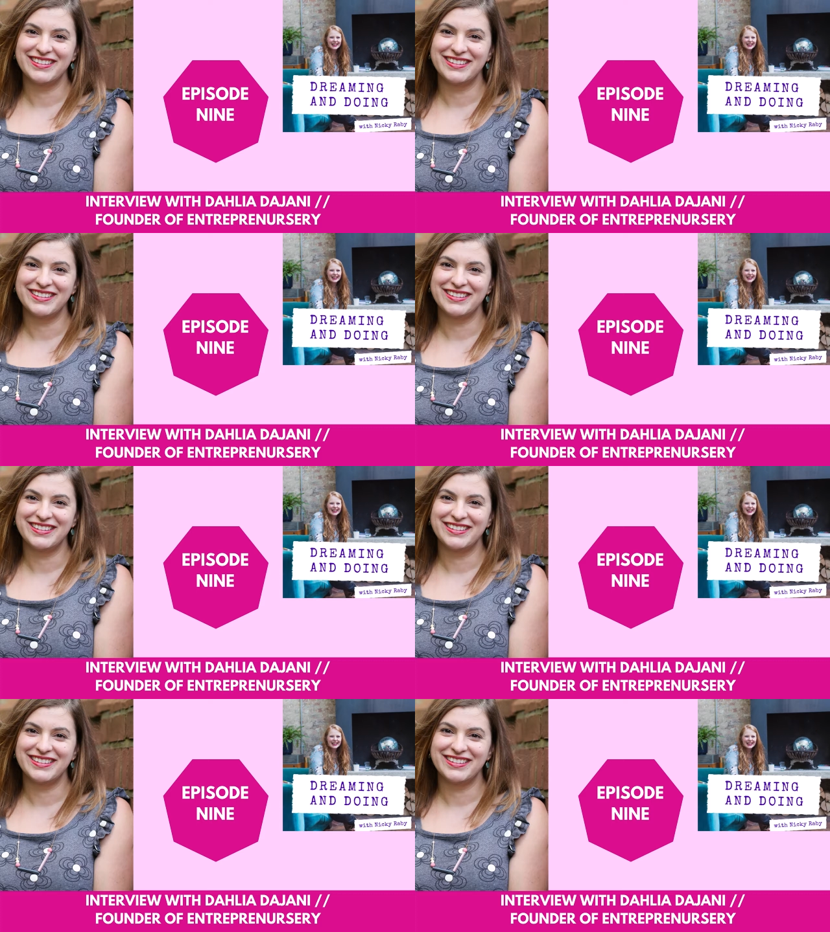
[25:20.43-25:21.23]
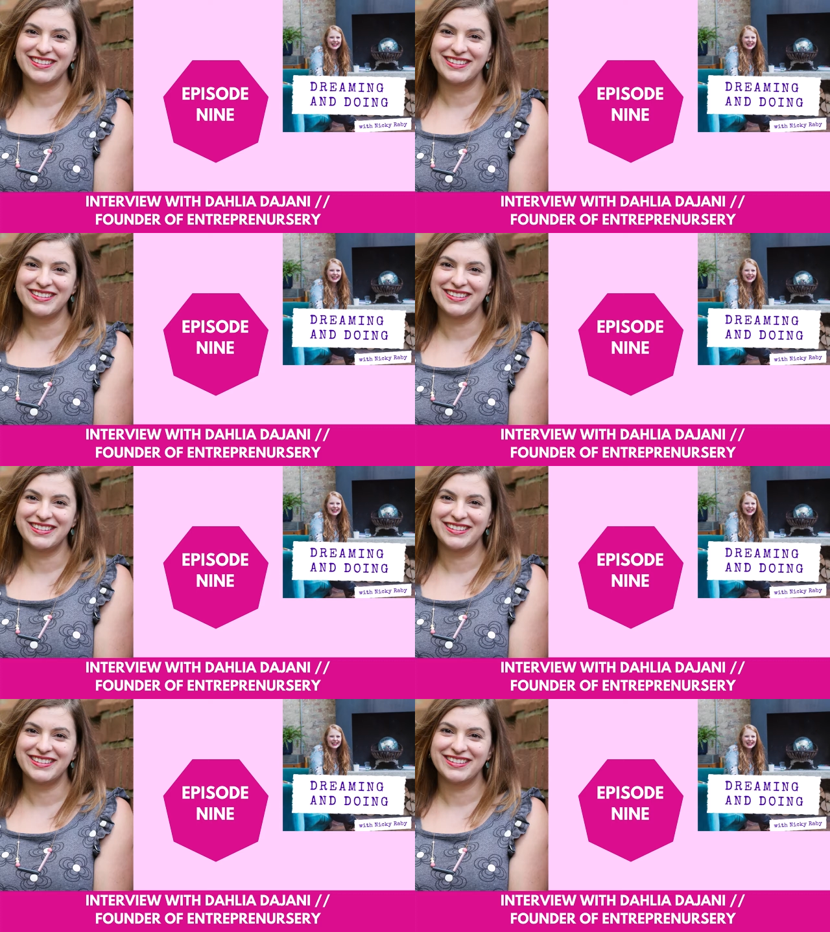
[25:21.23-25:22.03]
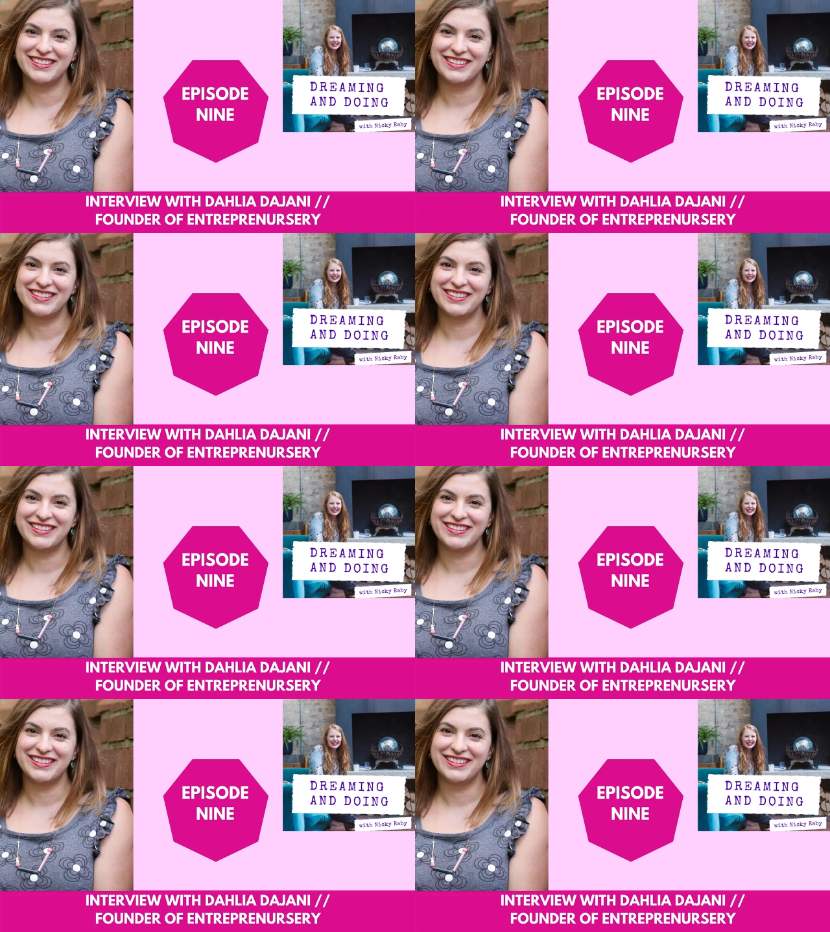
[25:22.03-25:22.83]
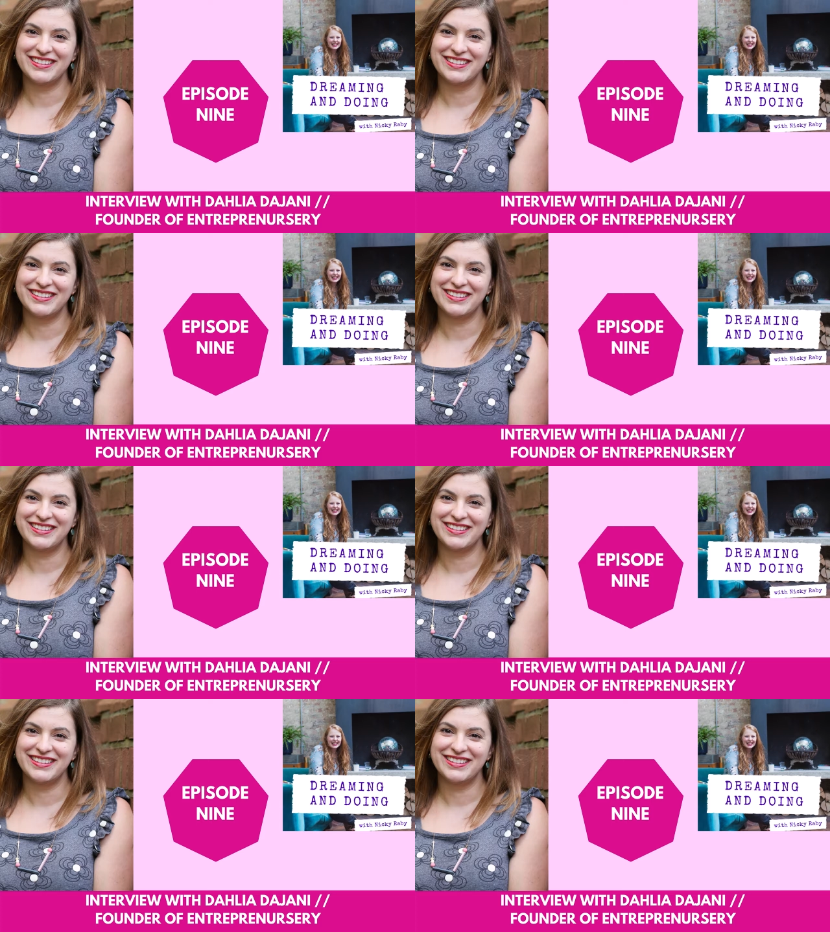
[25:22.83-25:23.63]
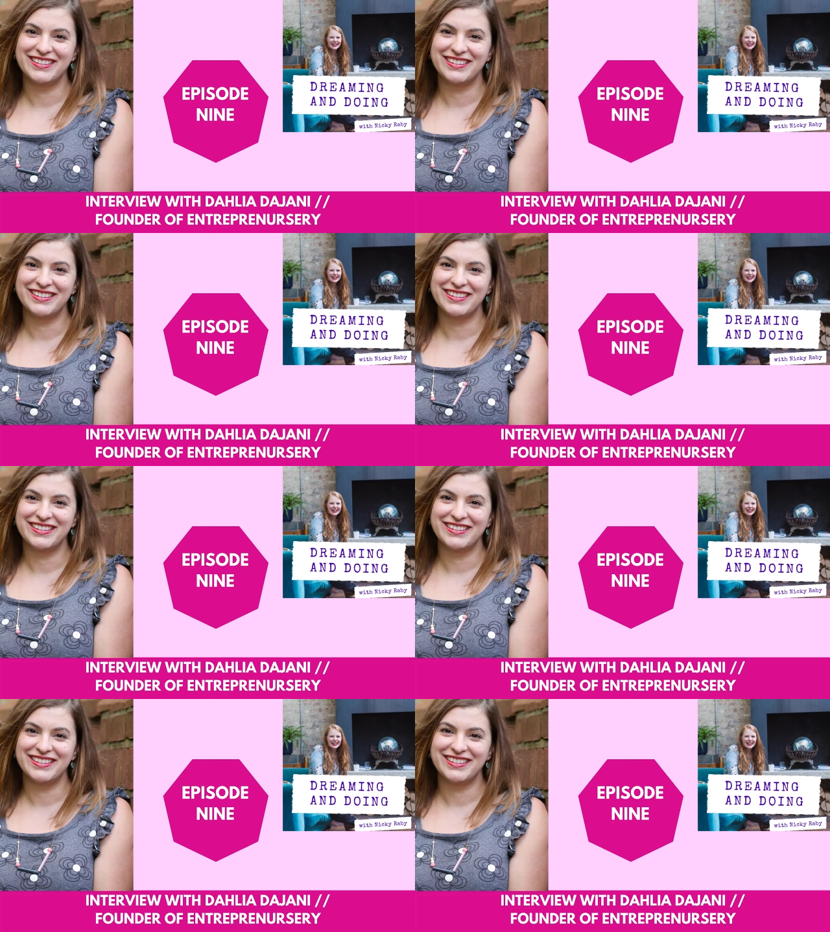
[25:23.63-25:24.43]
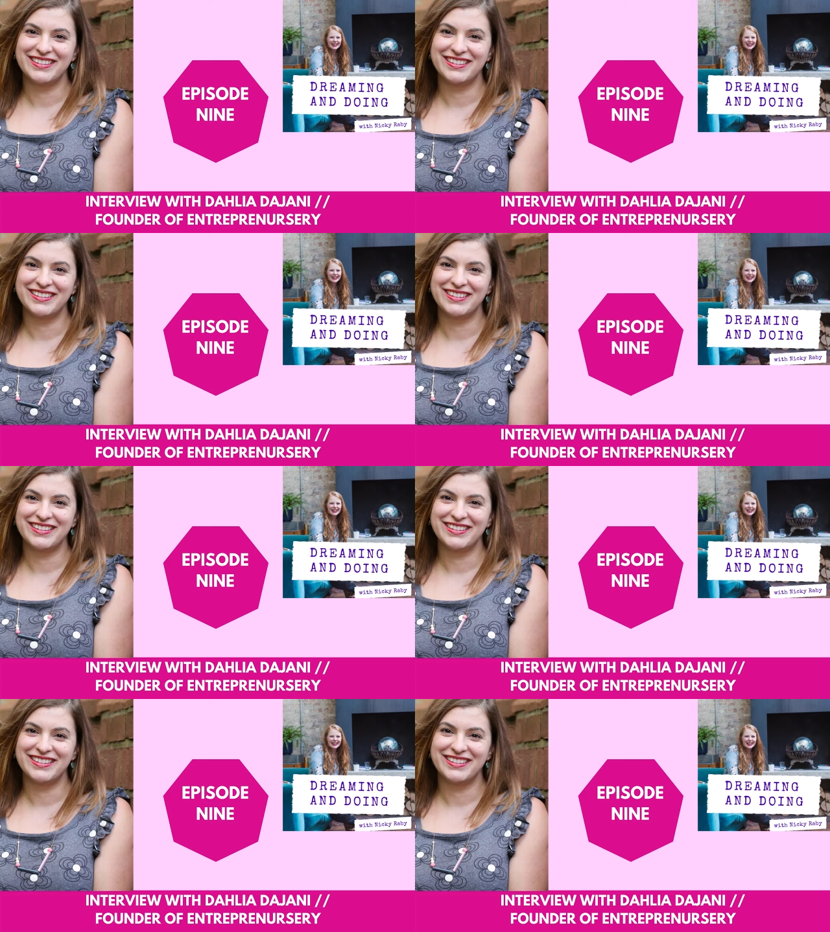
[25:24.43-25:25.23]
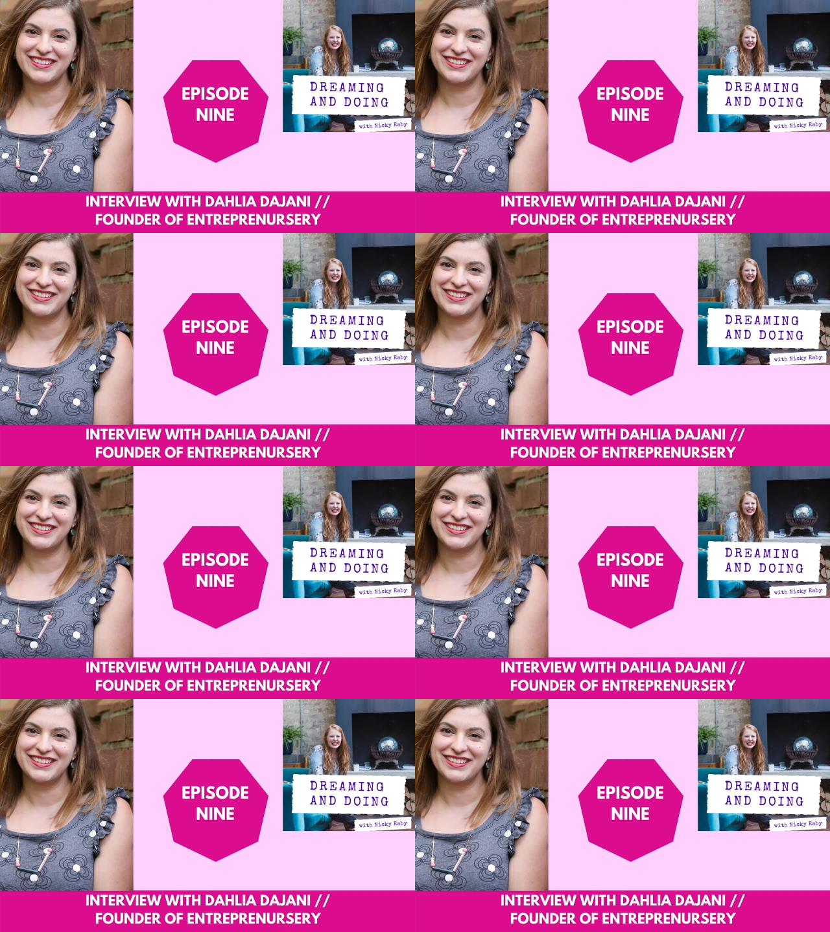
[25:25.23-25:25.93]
This is a still picture; no speech is visible.